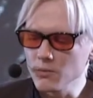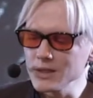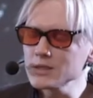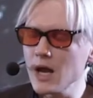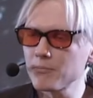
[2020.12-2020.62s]

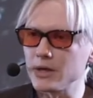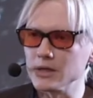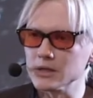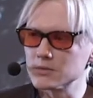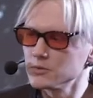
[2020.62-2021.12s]
what is
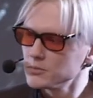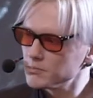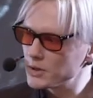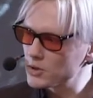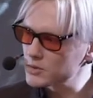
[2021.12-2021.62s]
happening is
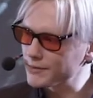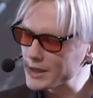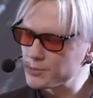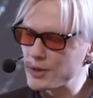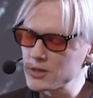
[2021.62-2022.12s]
because of
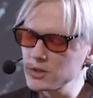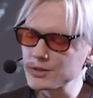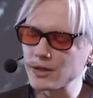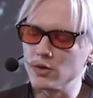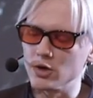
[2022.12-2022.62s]
exponential
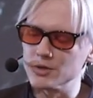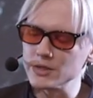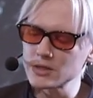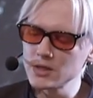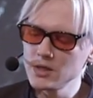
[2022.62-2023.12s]

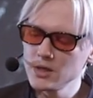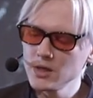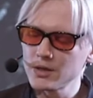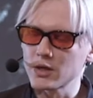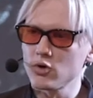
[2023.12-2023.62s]
technologies,
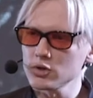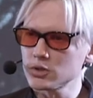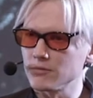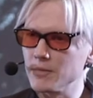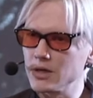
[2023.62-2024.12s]
the
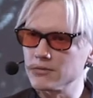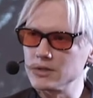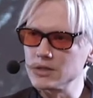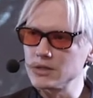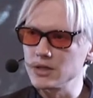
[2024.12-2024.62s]
cost of many of
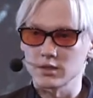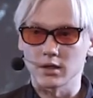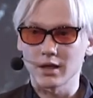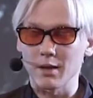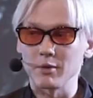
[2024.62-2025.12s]
these things
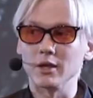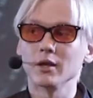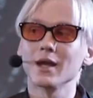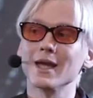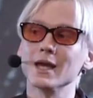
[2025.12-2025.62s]
are coming
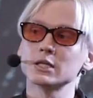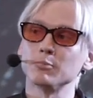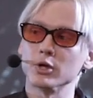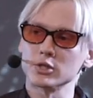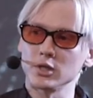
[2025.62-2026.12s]

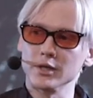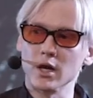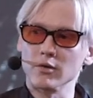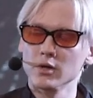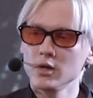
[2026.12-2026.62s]
exponentially
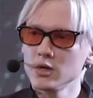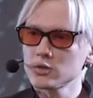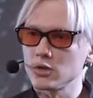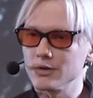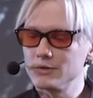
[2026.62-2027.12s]
down.
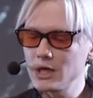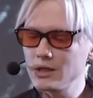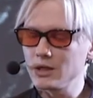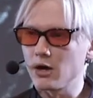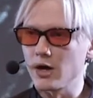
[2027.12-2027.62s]
So if
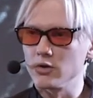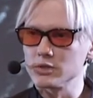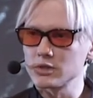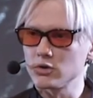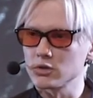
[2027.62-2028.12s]
genetic
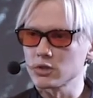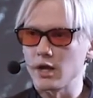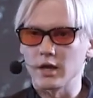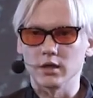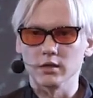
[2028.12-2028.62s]
analysis cost
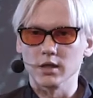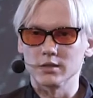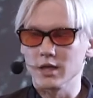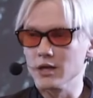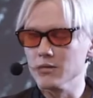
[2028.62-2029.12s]
like
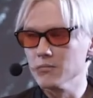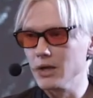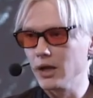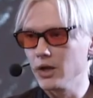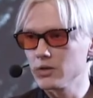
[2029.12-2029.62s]
10
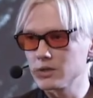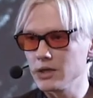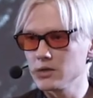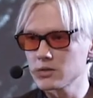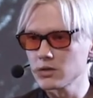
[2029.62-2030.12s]
million
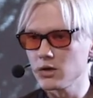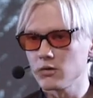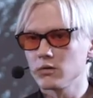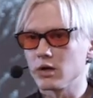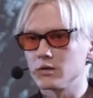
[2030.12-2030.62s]
10 years
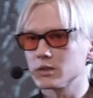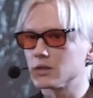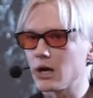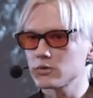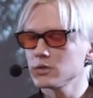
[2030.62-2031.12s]
ago, now it's a
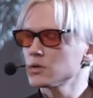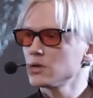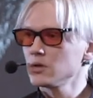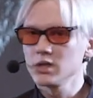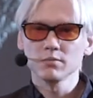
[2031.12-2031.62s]
1,000,
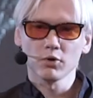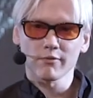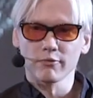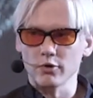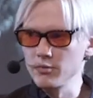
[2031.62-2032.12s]
it's more
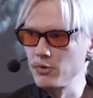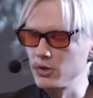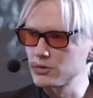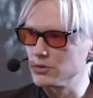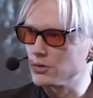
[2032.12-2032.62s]

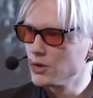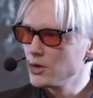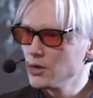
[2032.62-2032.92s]
affordable to,